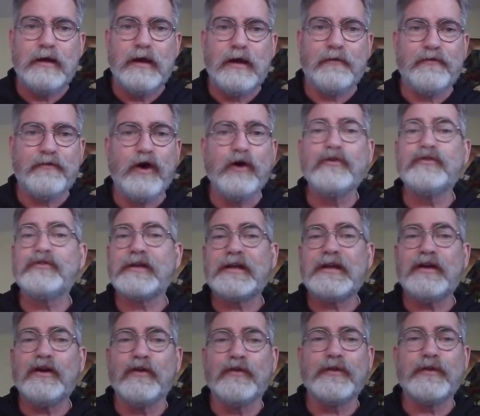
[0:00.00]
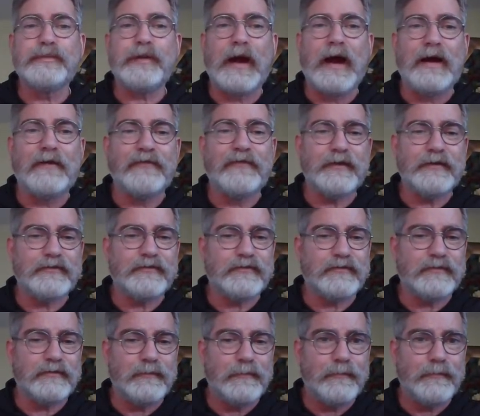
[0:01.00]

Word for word: of those that killed the prophets.